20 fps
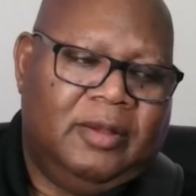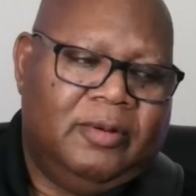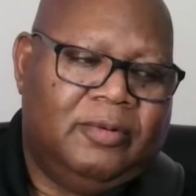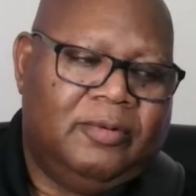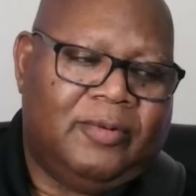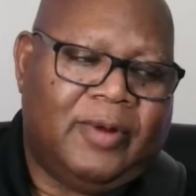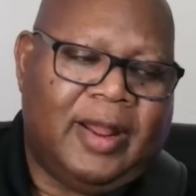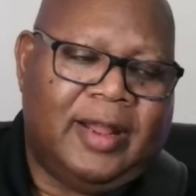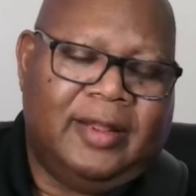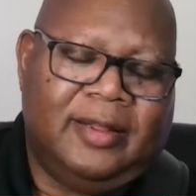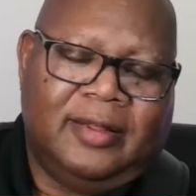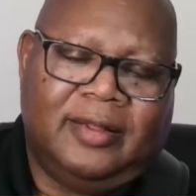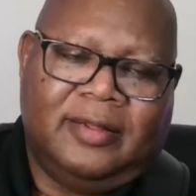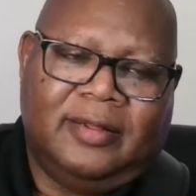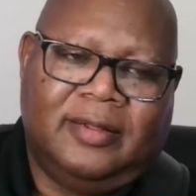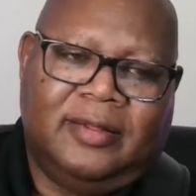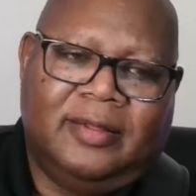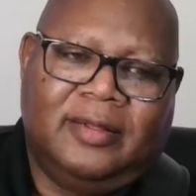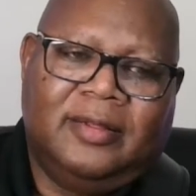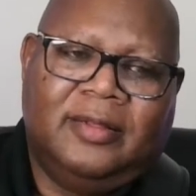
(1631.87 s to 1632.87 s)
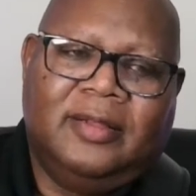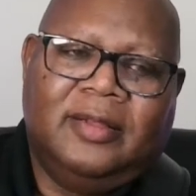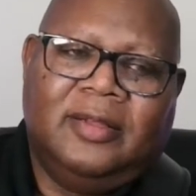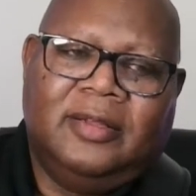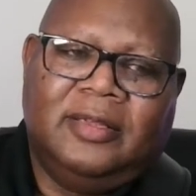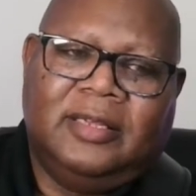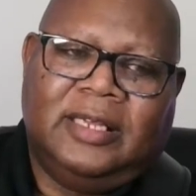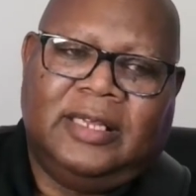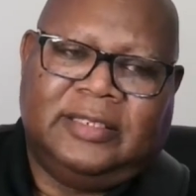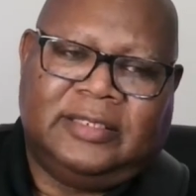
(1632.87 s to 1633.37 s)
right?
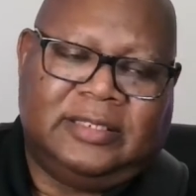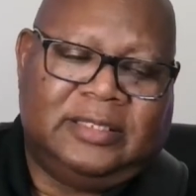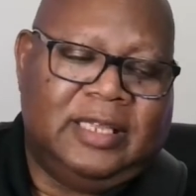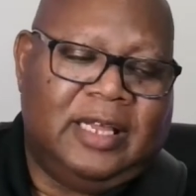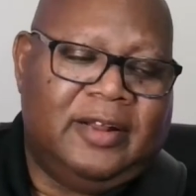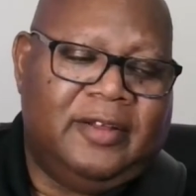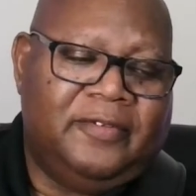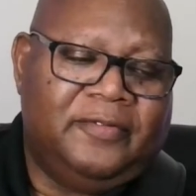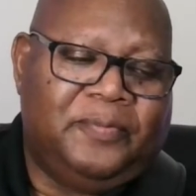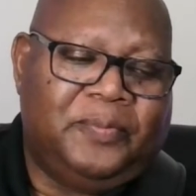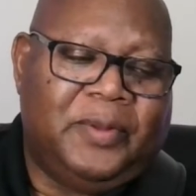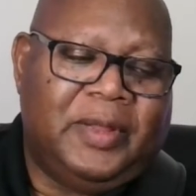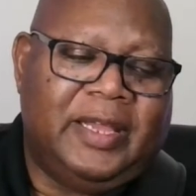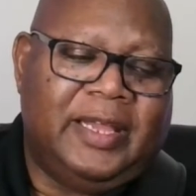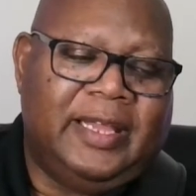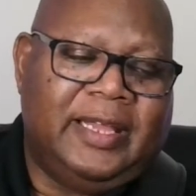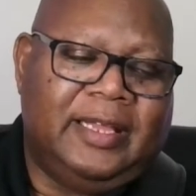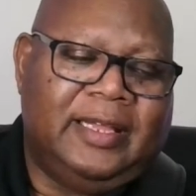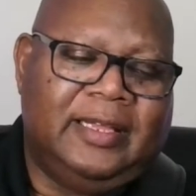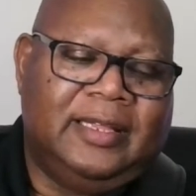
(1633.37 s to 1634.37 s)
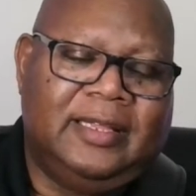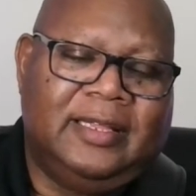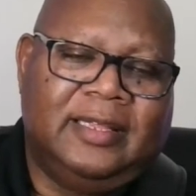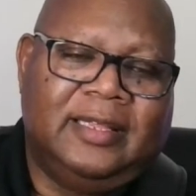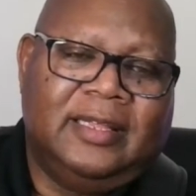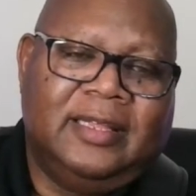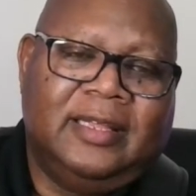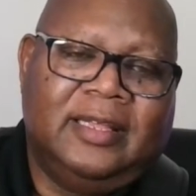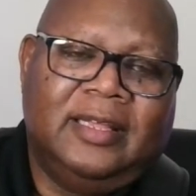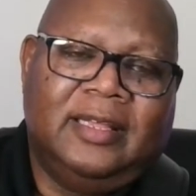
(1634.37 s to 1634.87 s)
Instead of playing
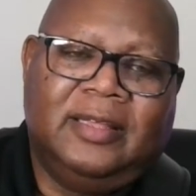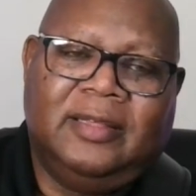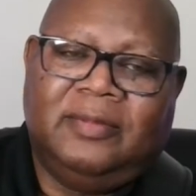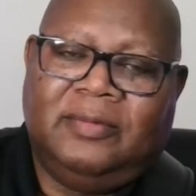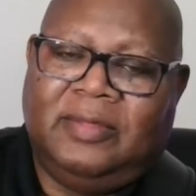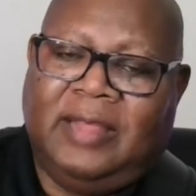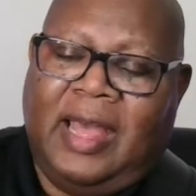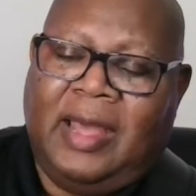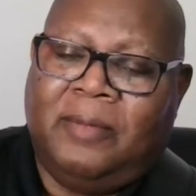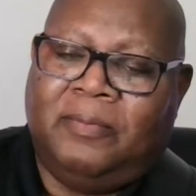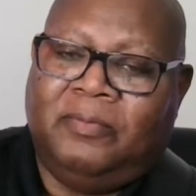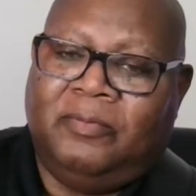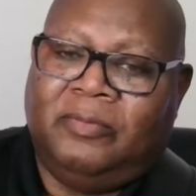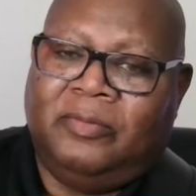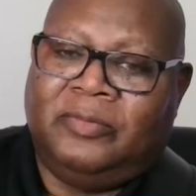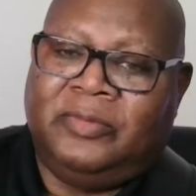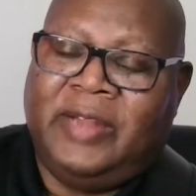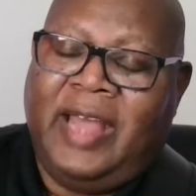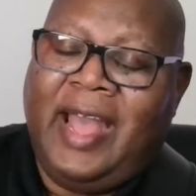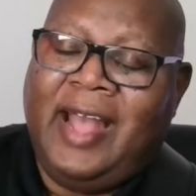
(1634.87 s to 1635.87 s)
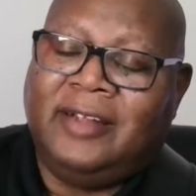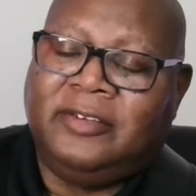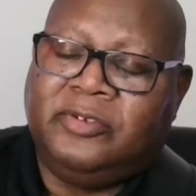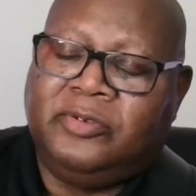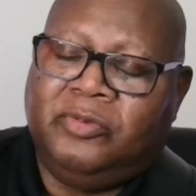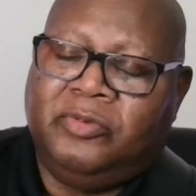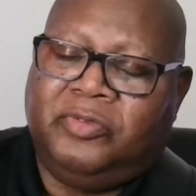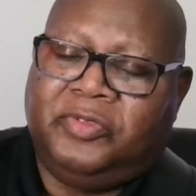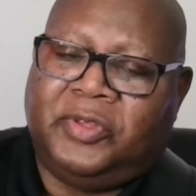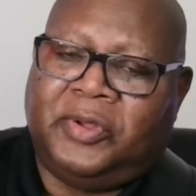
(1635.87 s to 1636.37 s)
that
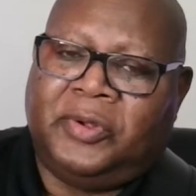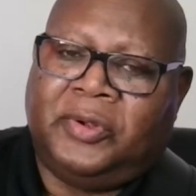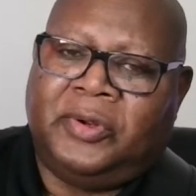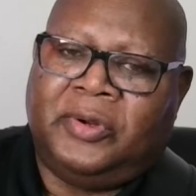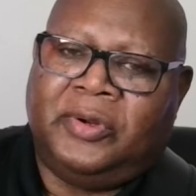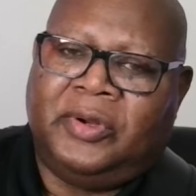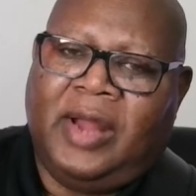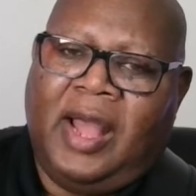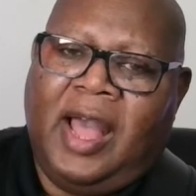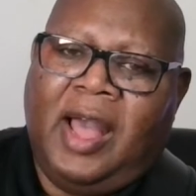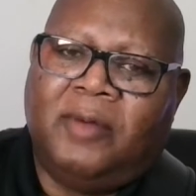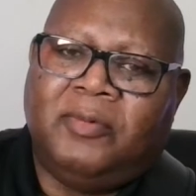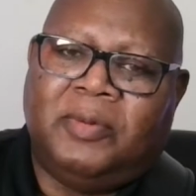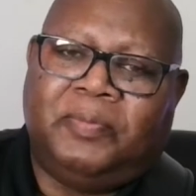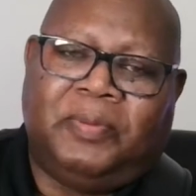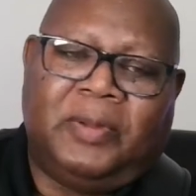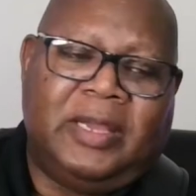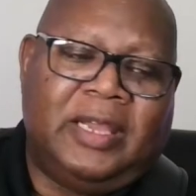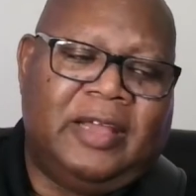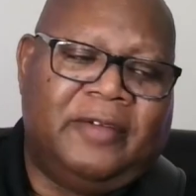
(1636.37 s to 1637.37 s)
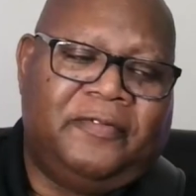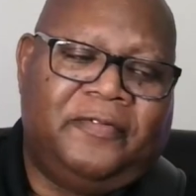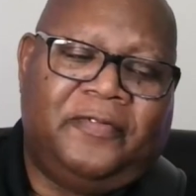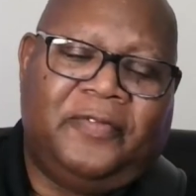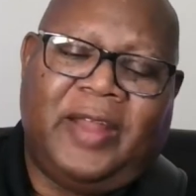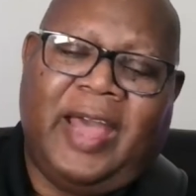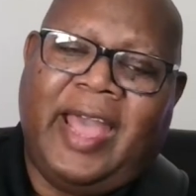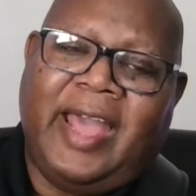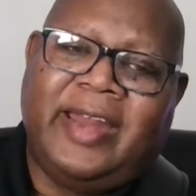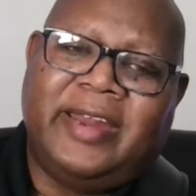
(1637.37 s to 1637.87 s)
natural 3rd, I would play a
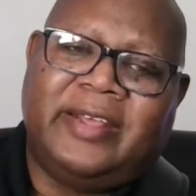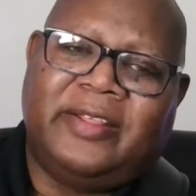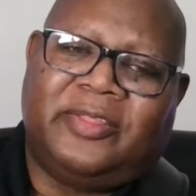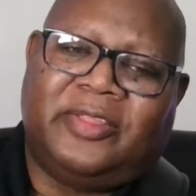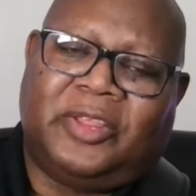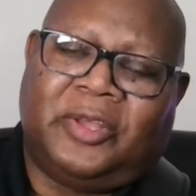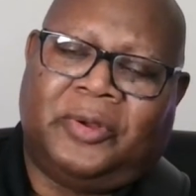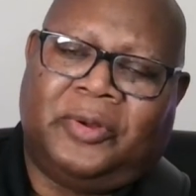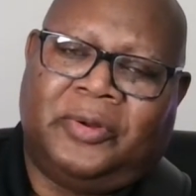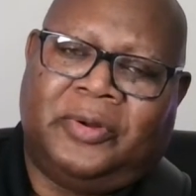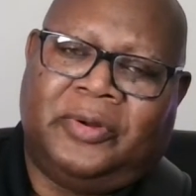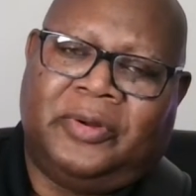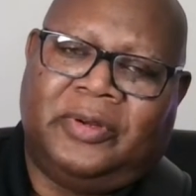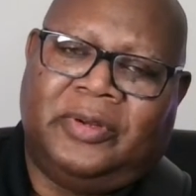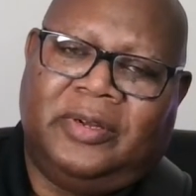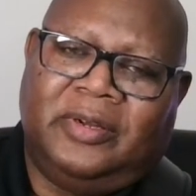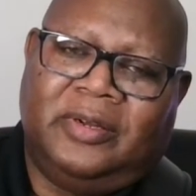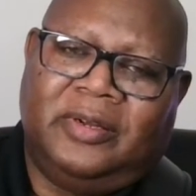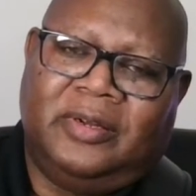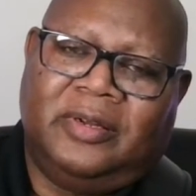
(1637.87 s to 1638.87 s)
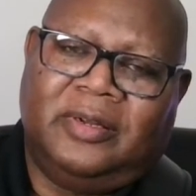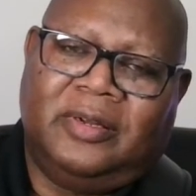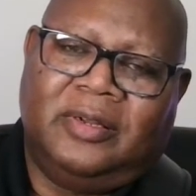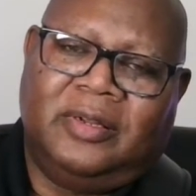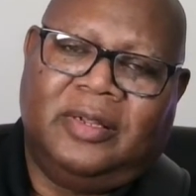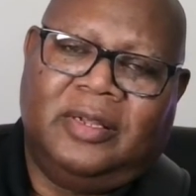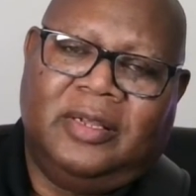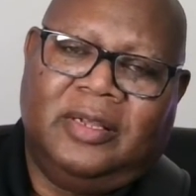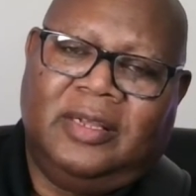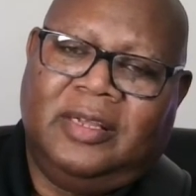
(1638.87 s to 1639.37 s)
flatted 3rd.
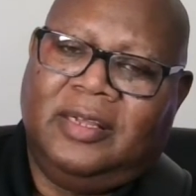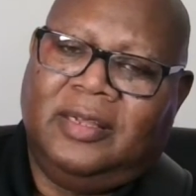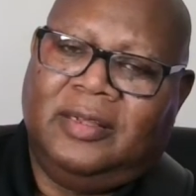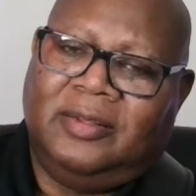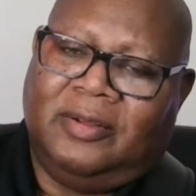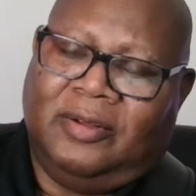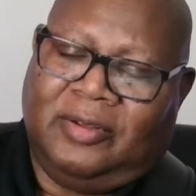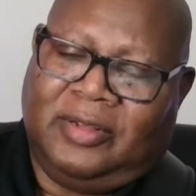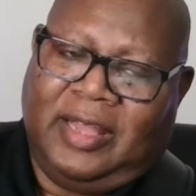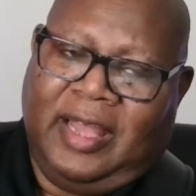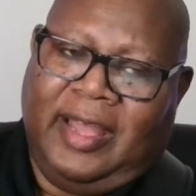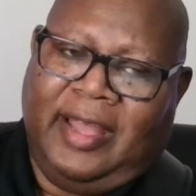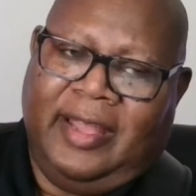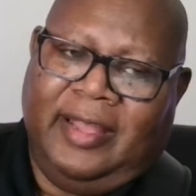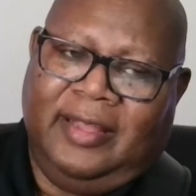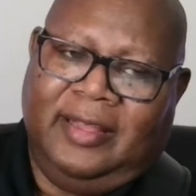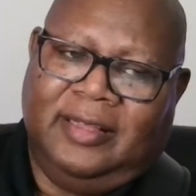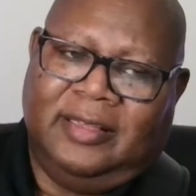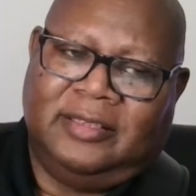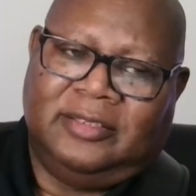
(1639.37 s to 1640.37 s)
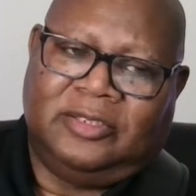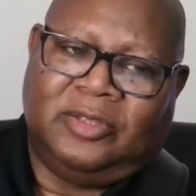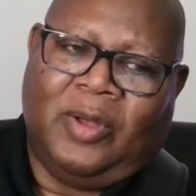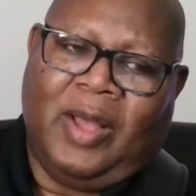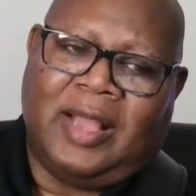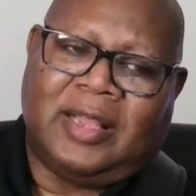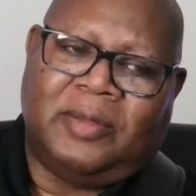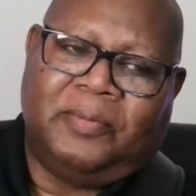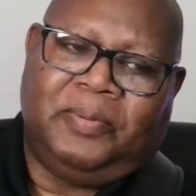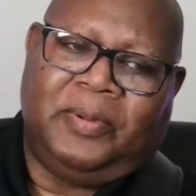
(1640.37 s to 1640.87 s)
Okay? So
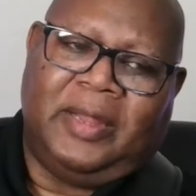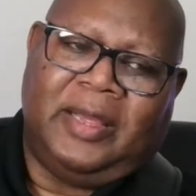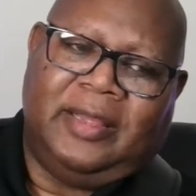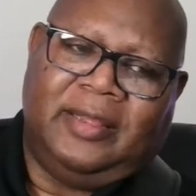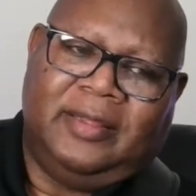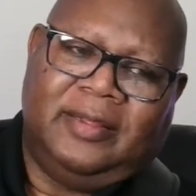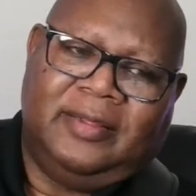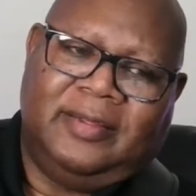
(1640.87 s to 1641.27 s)
I can play